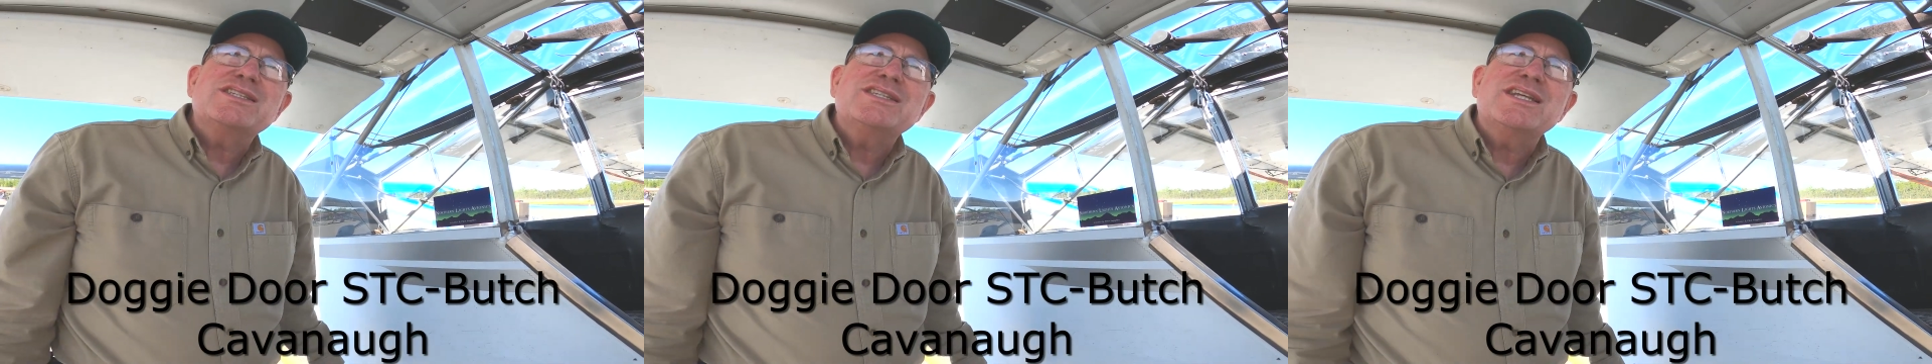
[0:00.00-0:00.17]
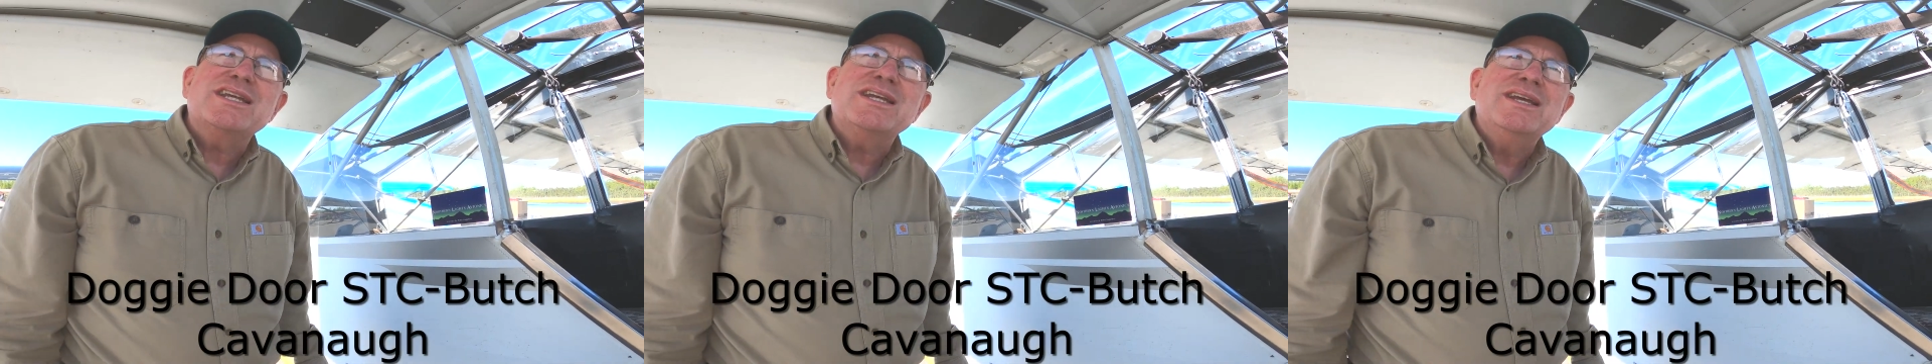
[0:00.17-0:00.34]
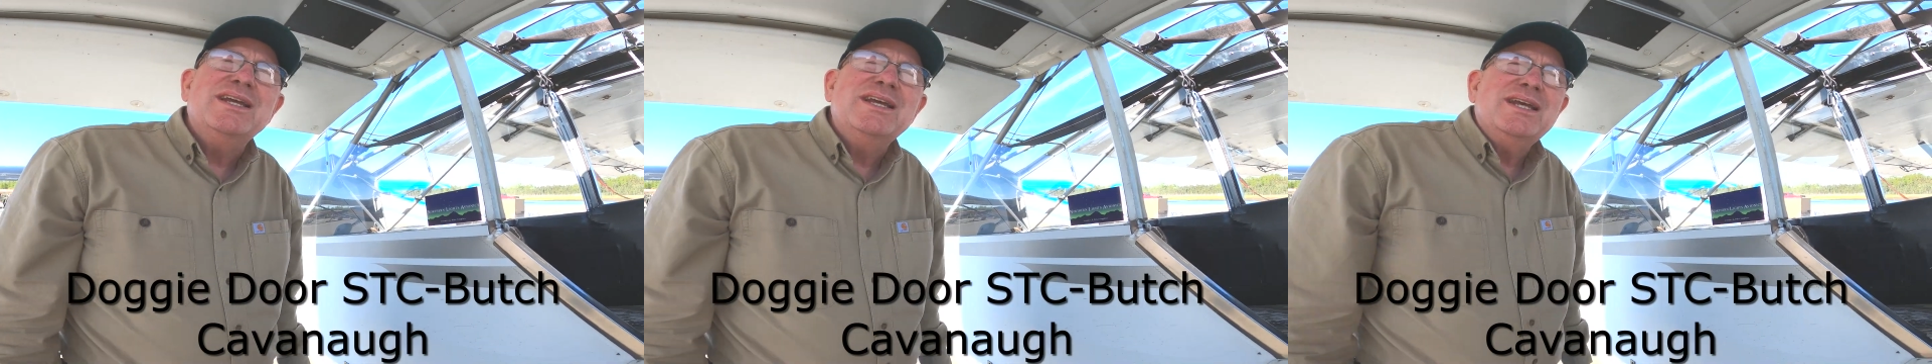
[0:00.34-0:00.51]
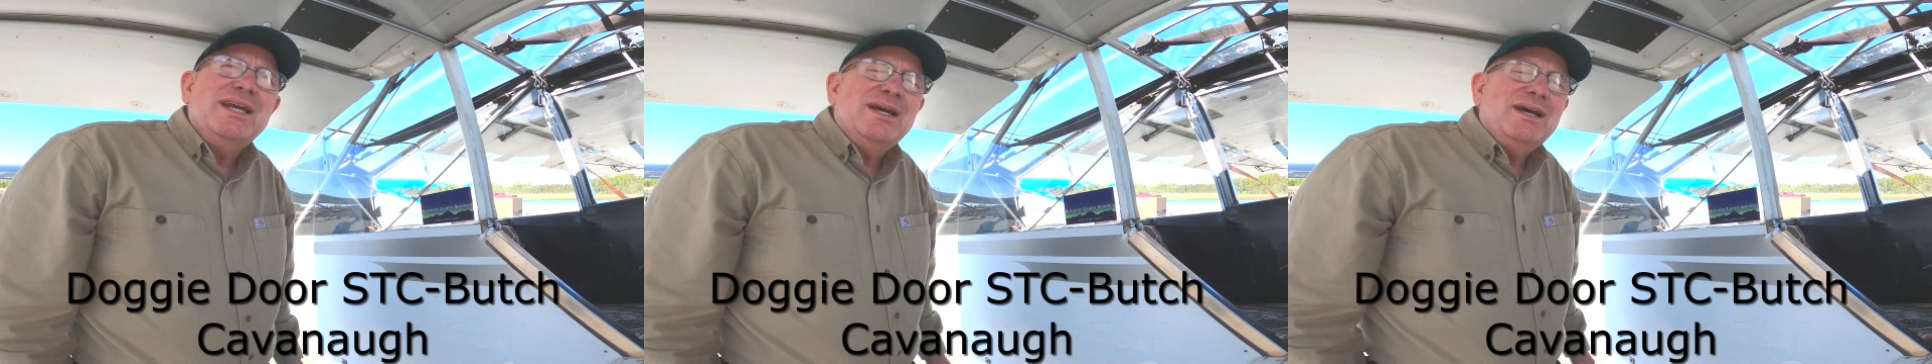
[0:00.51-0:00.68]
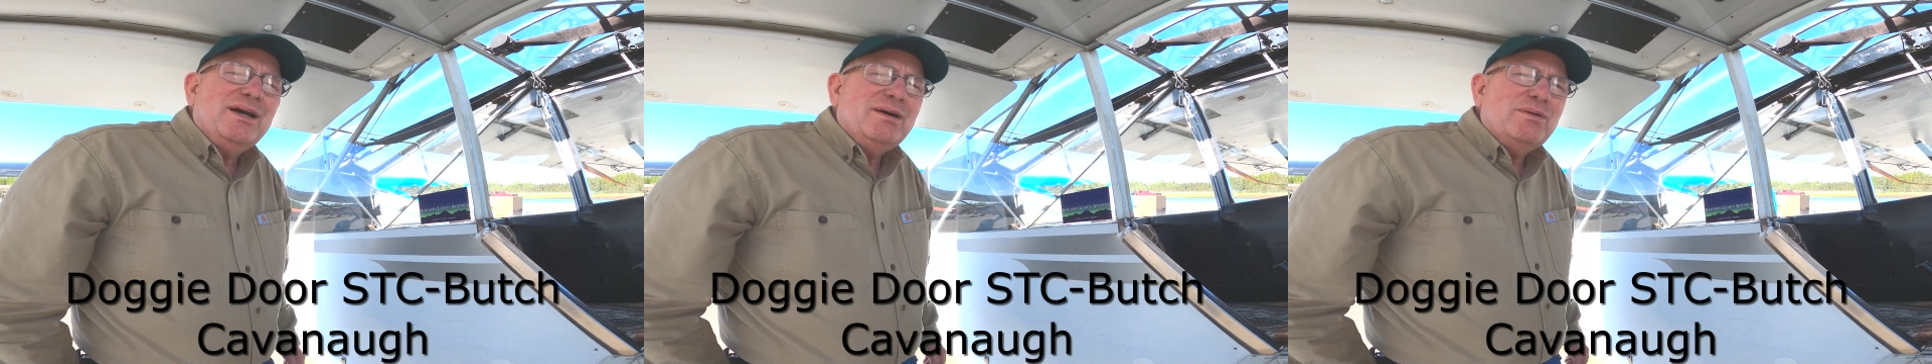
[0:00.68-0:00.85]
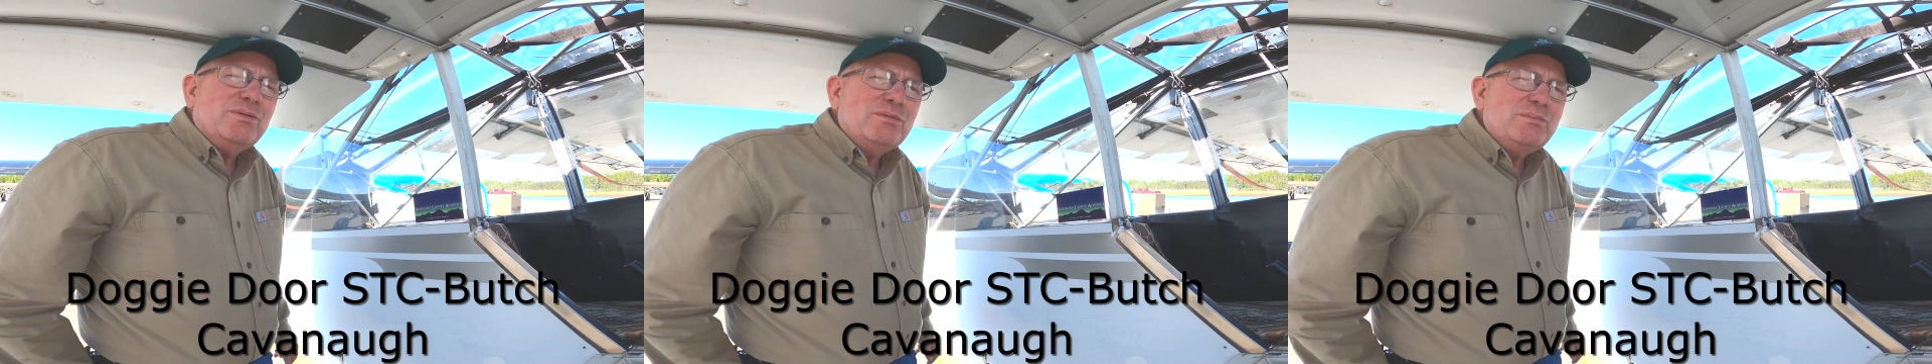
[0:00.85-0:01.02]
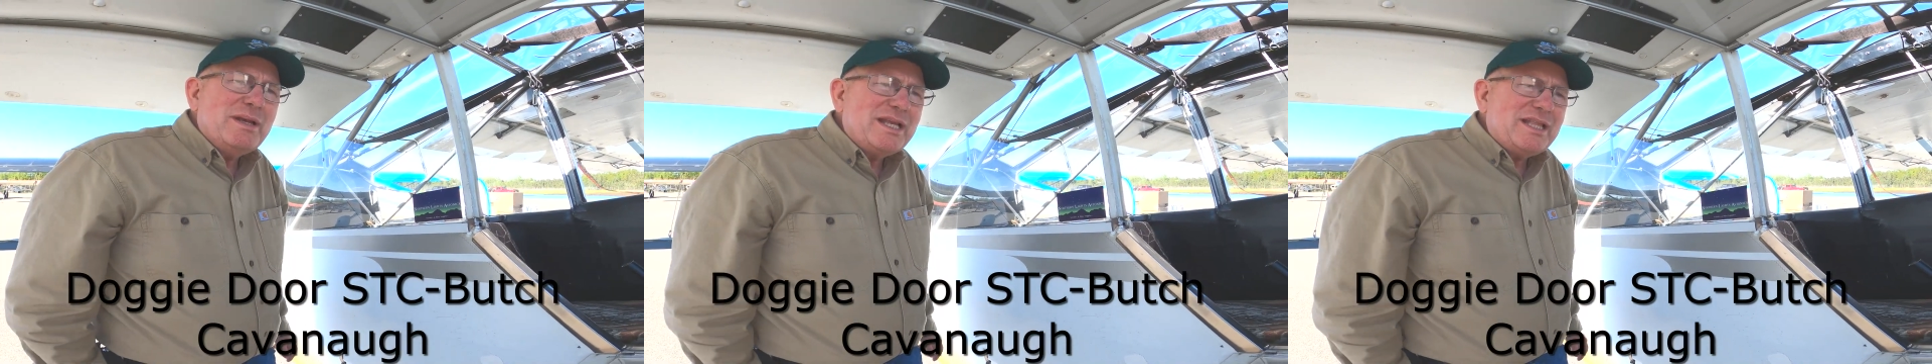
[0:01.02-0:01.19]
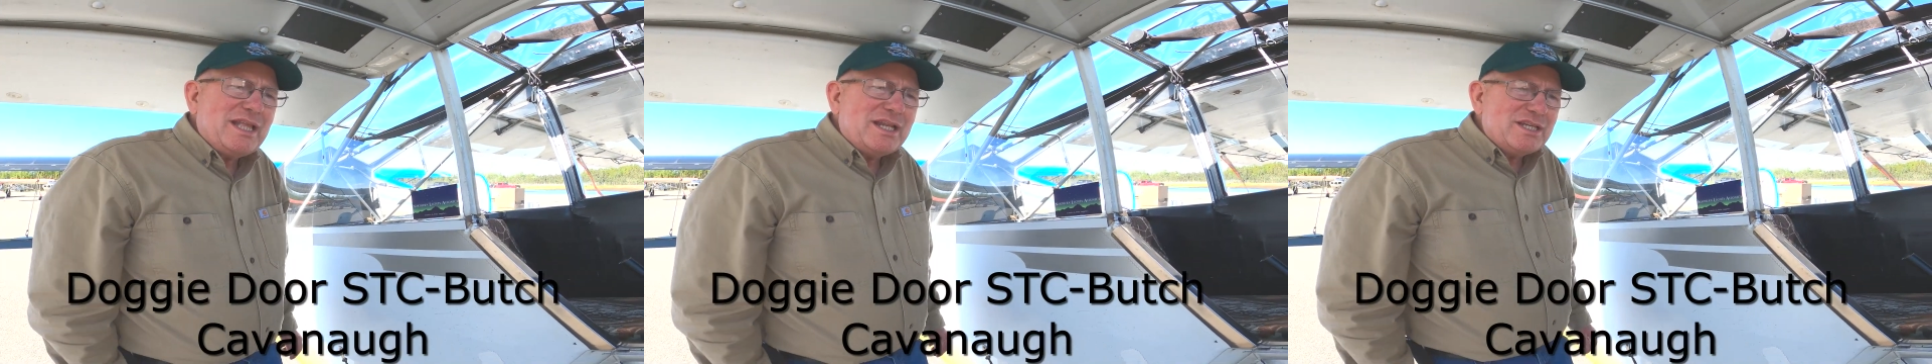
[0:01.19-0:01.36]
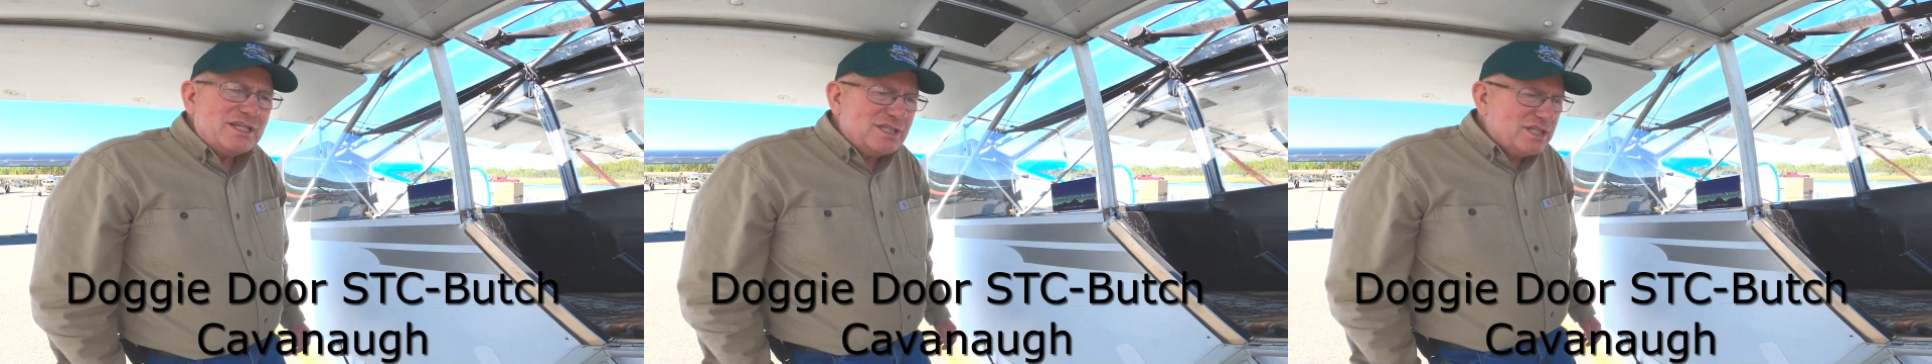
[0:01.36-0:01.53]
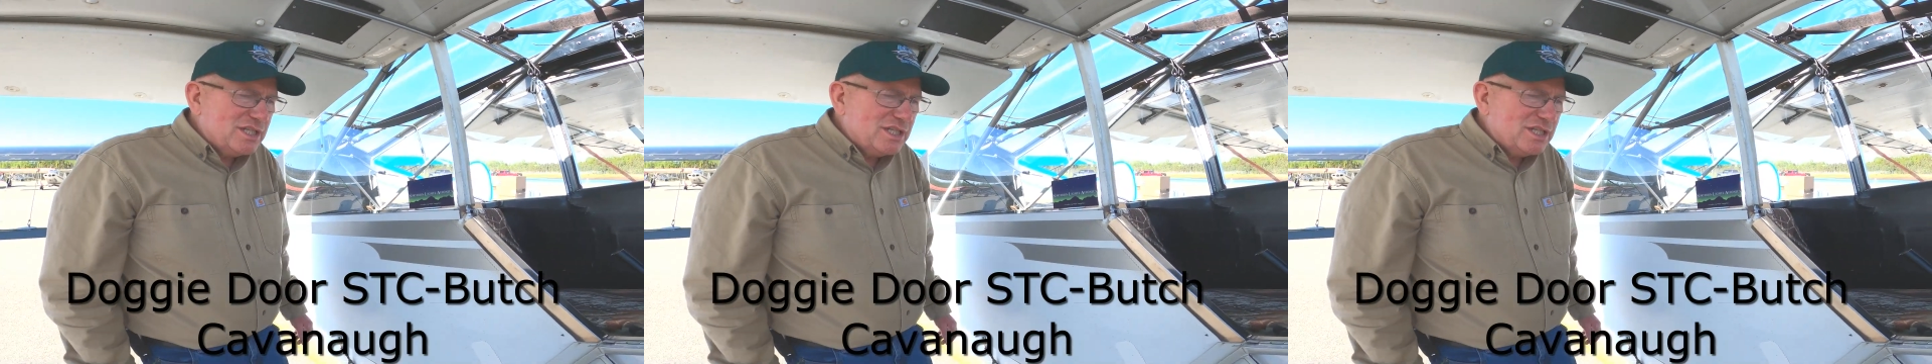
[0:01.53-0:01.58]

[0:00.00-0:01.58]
C. Uh, we'll make that